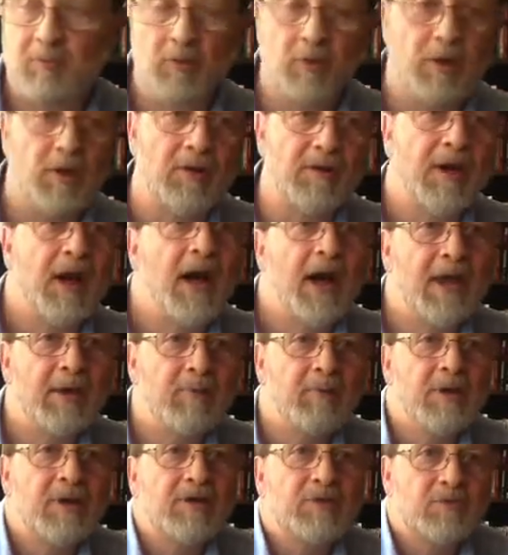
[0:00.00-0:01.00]
put on the high
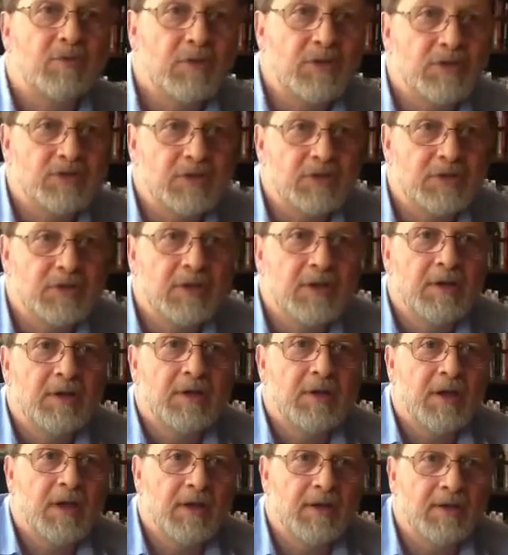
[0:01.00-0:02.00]
peaks region
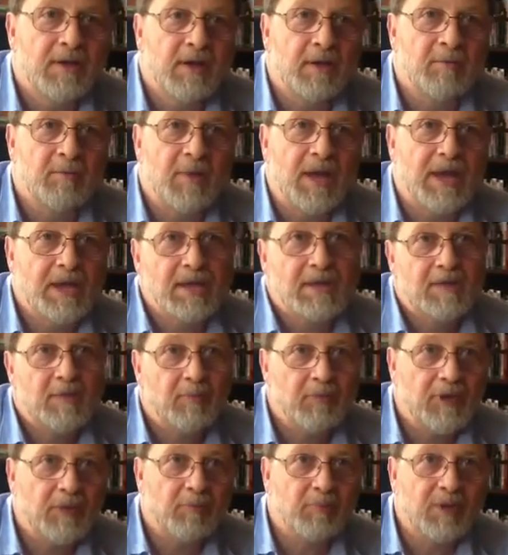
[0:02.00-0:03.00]
and bagging the
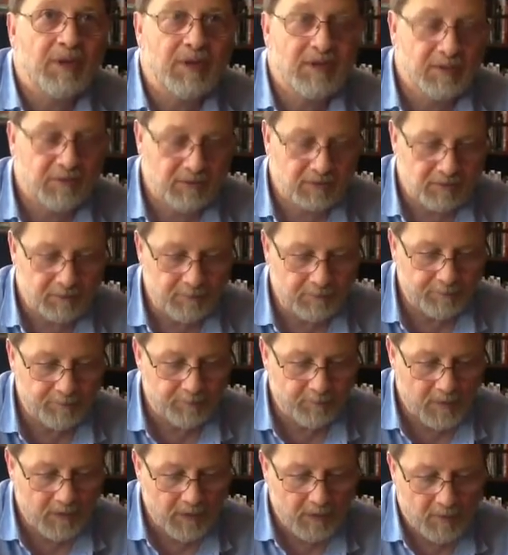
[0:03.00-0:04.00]
big peaks.
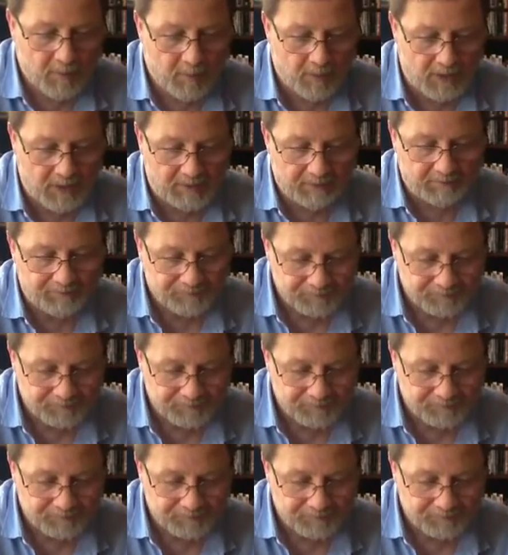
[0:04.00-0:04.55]
But